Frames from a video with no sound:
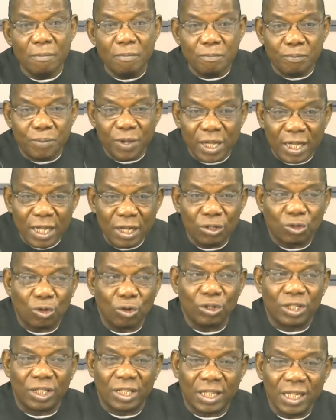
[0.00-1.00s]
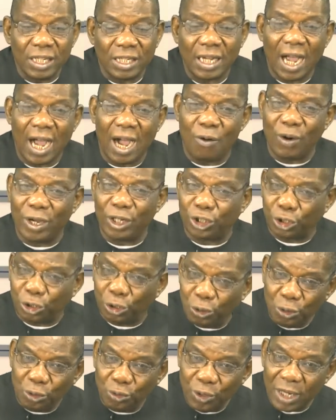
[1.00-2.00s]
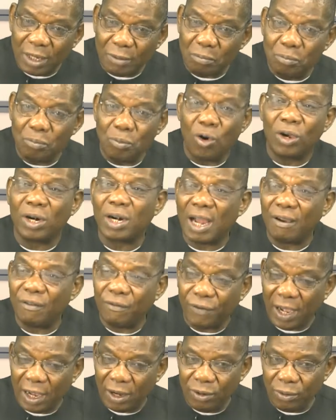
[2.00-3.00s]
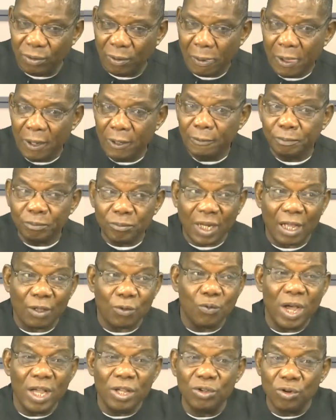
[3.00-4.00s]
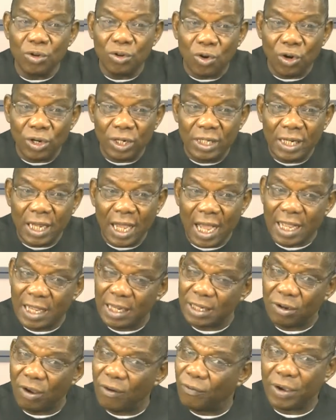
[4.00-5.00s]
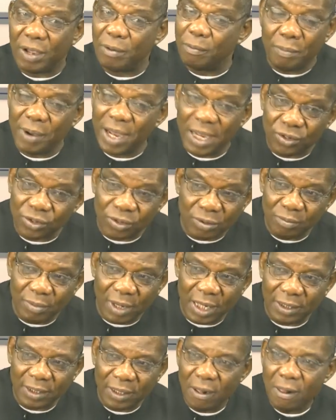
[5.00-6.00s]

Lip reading: Begin to teach our children moral value, that when you go there, it's not for embezzlement,